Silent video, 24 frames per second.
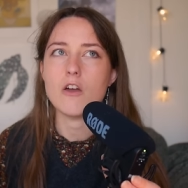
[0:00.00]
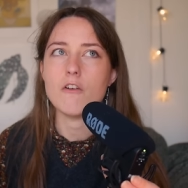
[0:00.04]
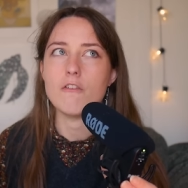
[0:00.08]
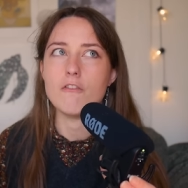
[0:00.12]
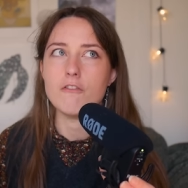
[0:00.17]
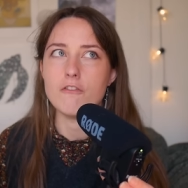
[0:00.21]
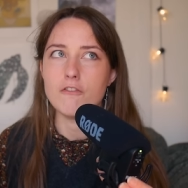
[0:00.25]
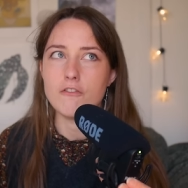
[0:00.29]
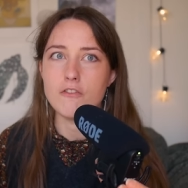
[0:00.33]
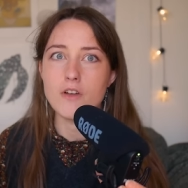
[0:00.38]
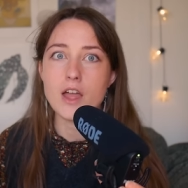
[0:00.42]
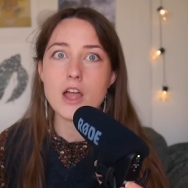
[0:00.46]

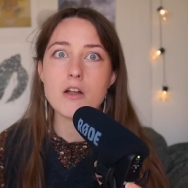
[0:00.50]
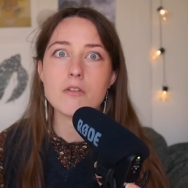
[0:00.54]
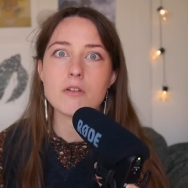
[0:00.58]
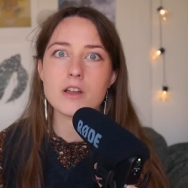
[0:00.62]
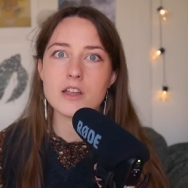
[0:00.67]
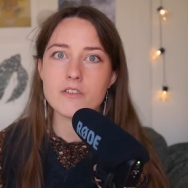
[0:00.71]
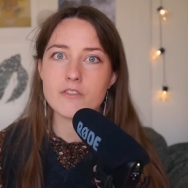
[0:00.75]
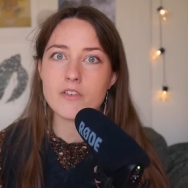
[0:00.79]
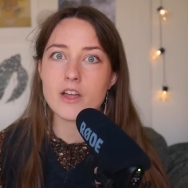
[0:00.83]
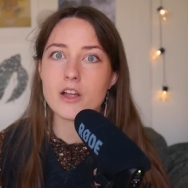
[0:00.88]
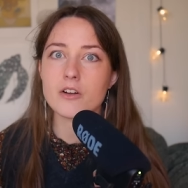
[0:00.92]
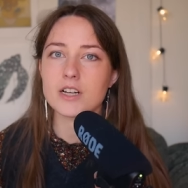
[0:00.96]
very,
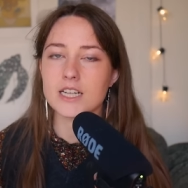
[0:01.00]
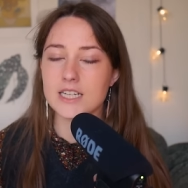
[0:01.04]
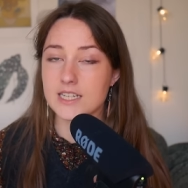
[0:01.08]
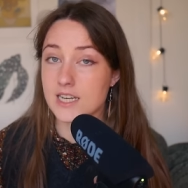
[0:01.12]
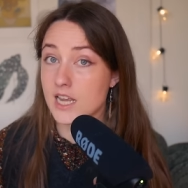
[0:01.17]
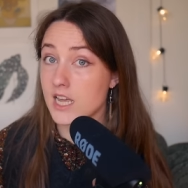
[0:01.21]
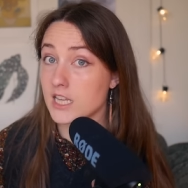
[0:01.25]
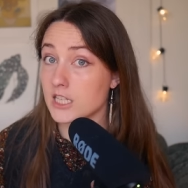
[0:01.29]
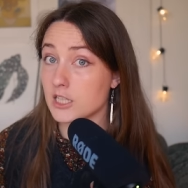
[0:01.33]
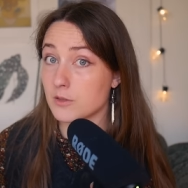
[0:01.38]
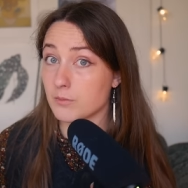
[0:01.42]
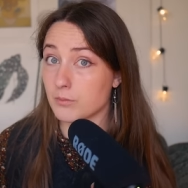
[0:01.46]
very
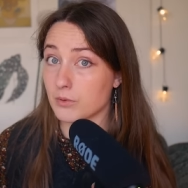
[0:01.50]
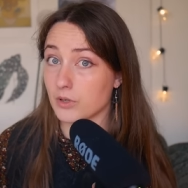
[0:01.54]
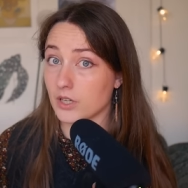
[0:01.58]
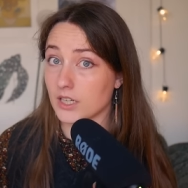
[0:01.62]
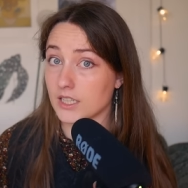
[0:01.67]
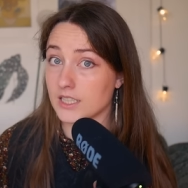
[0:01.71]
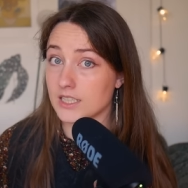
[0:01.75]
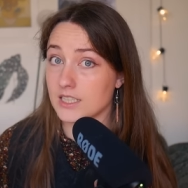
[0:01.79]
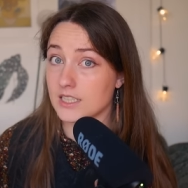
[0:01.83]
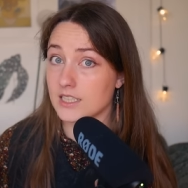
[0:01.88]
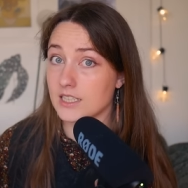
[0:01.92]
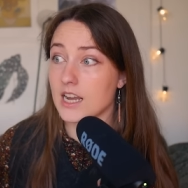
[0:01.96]

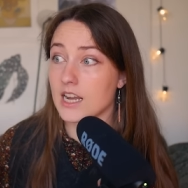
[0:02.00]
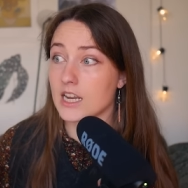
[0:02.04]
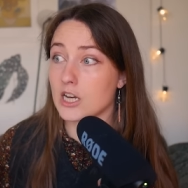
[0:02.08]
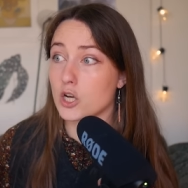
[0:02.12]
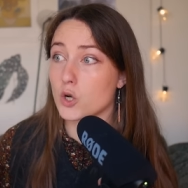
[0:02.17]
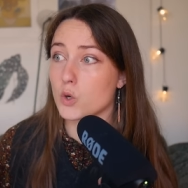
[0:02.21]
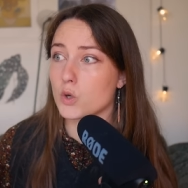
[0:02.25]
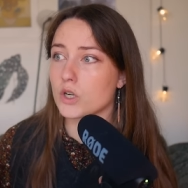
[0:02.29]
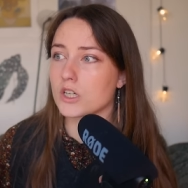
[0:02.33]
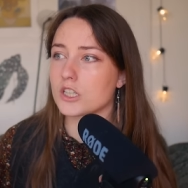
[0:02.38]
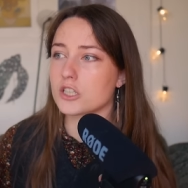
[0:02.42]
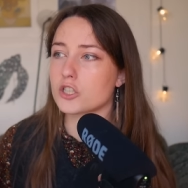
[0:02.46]
desperate in
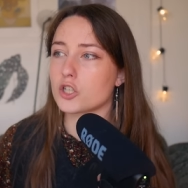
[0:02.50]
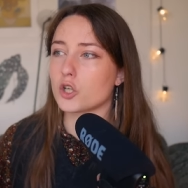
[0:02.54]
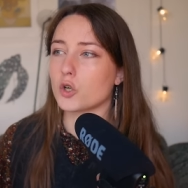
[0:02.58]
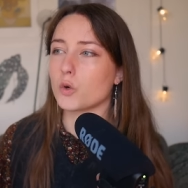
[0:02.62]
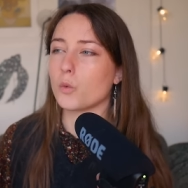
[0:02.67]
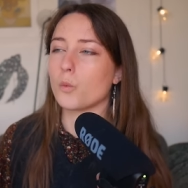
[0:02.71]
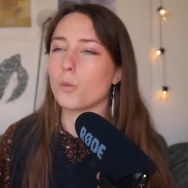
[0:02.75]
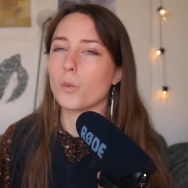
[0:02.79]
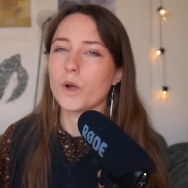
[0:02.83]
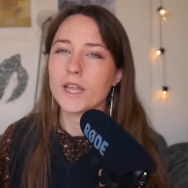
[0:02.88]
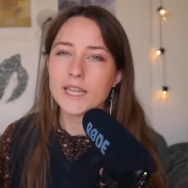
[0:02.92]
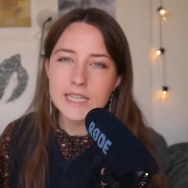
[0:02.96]
order to
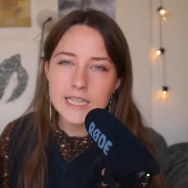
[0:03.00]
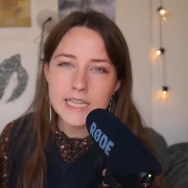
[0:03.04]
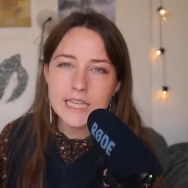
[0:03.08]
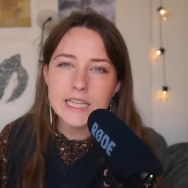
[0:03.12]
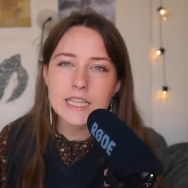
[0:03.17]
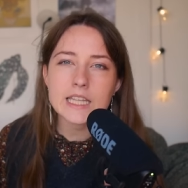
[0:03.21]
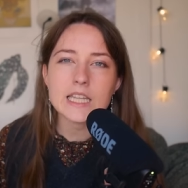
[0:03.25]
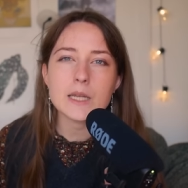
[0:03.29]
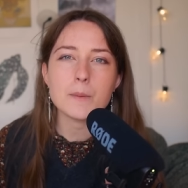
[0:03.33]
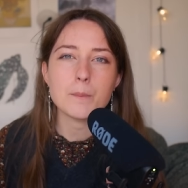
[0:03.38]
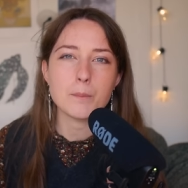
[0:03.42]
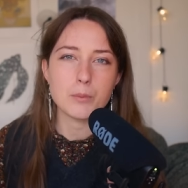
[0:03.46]

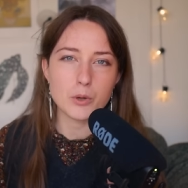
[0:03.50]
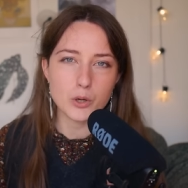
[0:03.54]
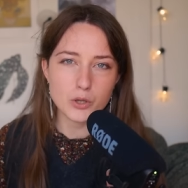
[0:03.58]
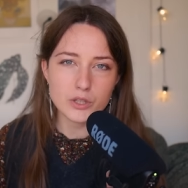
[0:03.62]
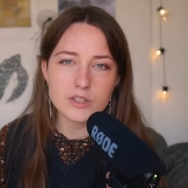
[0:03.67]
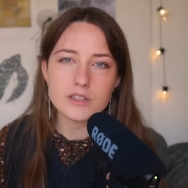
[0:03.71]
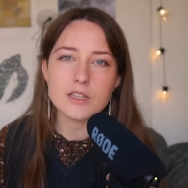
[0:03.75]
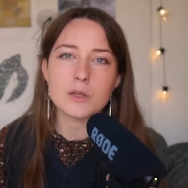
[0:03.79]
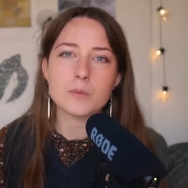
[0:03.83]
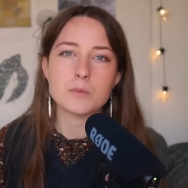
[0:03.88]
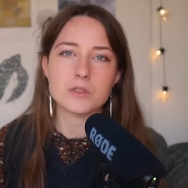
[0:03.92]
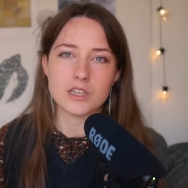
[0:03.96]
willingly
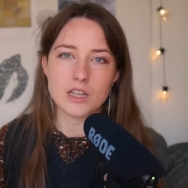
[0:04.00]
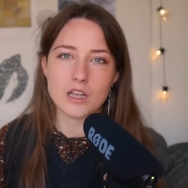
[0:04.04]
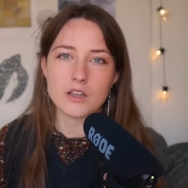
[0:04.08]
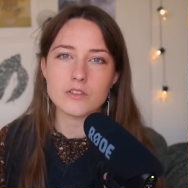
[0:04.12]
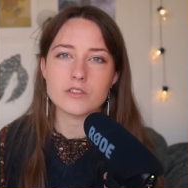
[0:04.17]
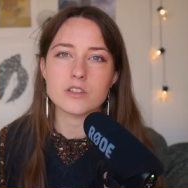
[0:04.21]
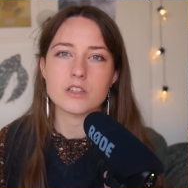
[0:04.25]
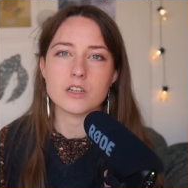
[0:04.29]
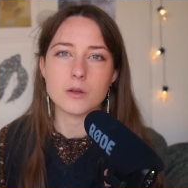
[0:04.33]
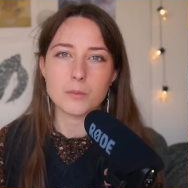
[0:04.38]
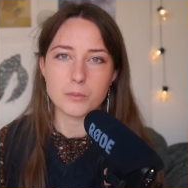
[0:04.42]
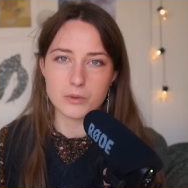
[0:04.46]
put
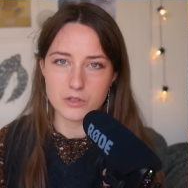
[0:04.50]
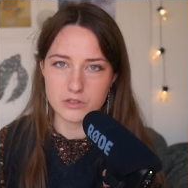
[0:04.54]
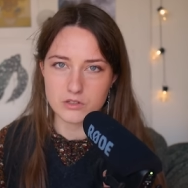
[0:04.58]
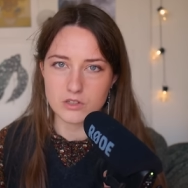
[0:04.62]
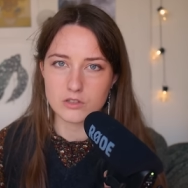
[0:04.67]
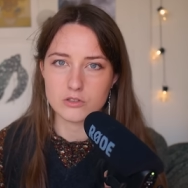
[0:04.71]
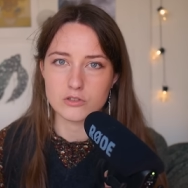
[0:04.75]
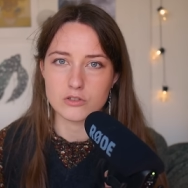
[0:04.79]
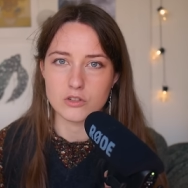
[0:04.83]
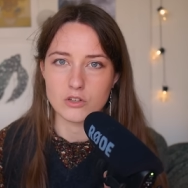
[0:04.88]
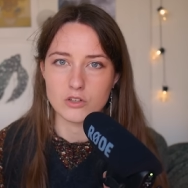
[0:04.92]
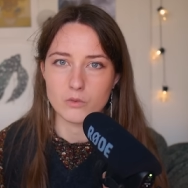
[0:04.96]
themselves in a
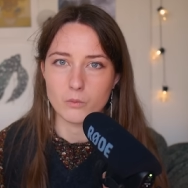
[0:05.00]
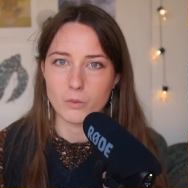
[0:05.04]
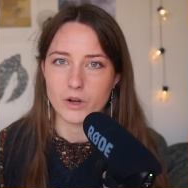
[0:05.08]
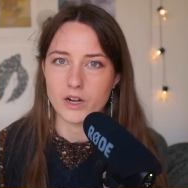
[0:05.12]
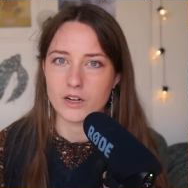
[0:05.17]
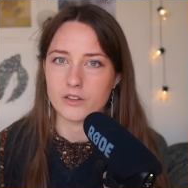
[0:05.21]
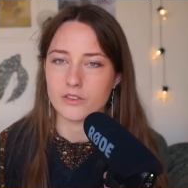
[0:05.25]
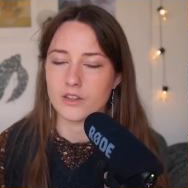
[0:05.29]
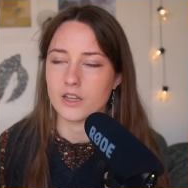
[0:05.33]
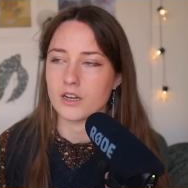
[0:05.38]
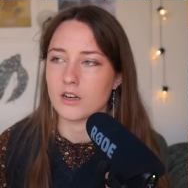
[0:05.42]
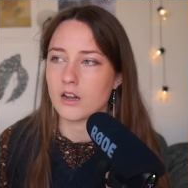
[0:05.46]
position
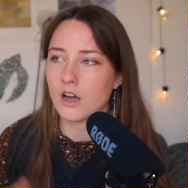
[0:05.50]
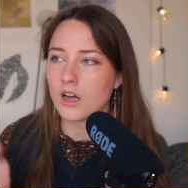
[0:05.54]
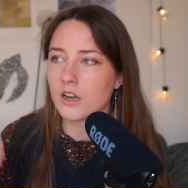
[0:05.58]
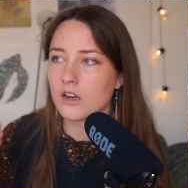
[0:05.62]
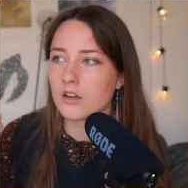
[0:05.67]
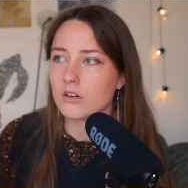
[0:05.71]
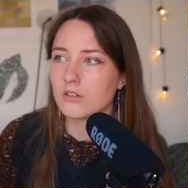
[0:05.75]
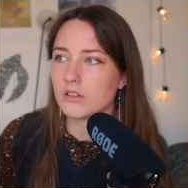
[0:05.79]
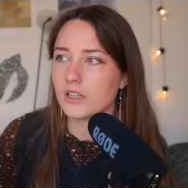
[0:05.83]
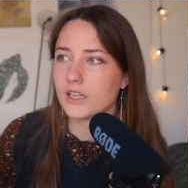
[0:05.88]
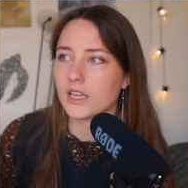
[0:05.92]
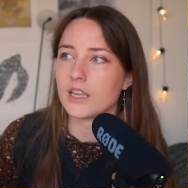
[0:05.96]
where they not
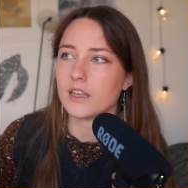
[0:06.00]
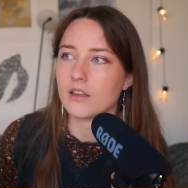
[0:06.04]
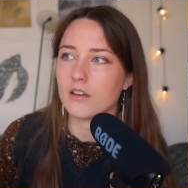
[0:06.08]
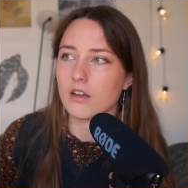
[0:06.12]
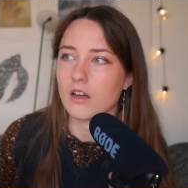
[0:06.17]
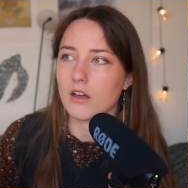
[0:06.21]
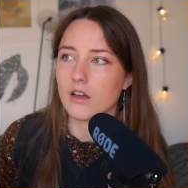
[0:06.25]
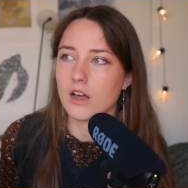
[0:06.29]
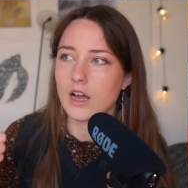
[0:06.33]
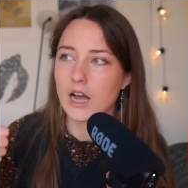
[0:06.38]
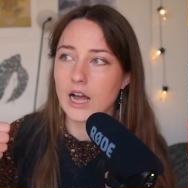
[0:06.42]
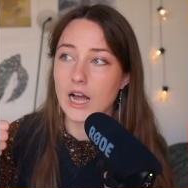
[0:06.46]
only
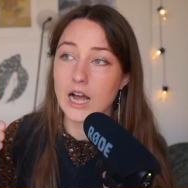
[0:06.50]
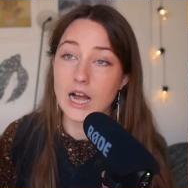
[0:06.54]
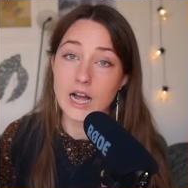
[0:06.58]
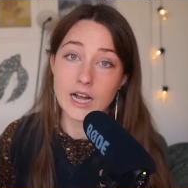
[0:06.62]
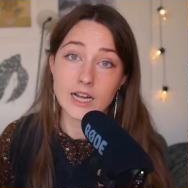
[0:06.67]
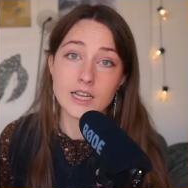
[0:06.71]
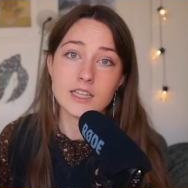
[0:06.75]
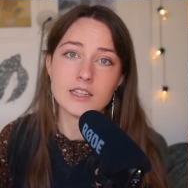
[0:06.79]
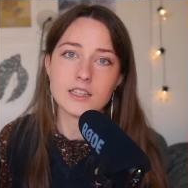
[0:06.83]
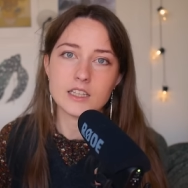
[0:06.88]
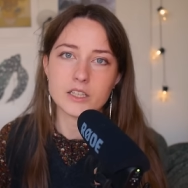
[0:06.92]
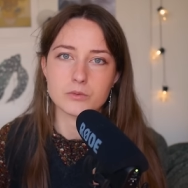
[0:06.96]

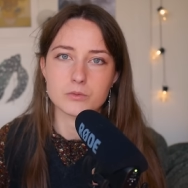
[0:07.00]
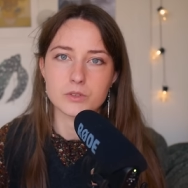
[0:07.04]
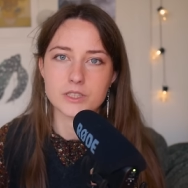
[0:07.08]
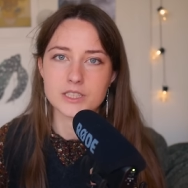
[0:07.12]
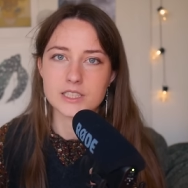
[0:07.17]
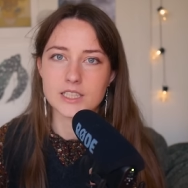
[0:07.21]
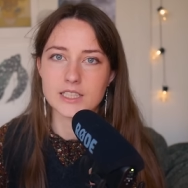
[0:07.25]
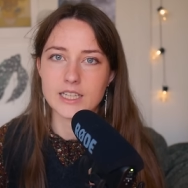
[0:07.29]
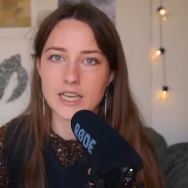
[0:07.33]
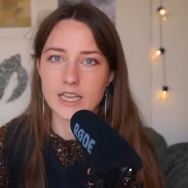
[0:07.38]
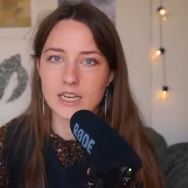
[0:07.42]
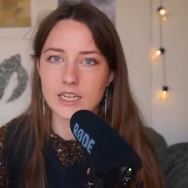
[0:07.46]
highly
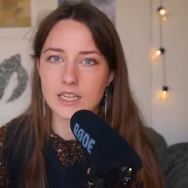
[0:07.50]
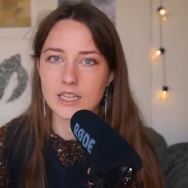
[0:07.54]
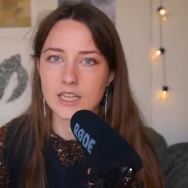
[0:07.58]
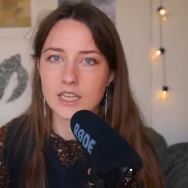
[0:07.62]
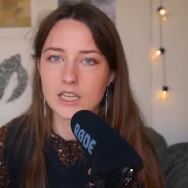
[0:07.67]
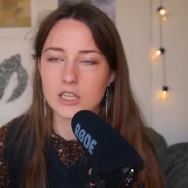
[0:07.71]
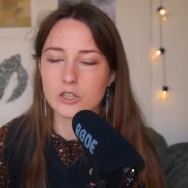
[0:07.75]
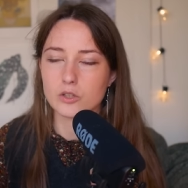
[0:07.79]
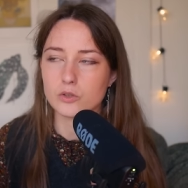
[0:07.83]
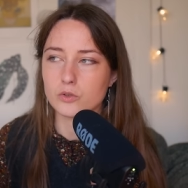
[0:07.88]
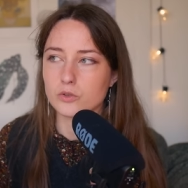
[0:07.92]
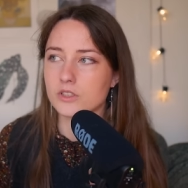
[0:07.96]
risk getting
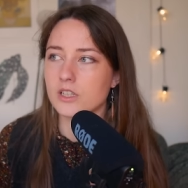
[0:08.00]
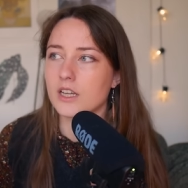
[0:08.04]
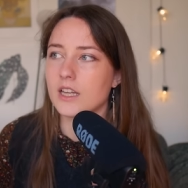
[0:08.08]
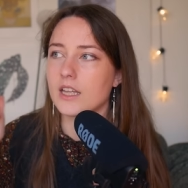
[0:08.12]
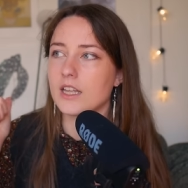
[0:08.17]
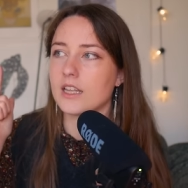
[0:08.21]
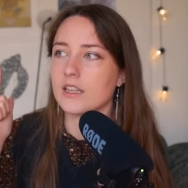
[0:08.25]
killed,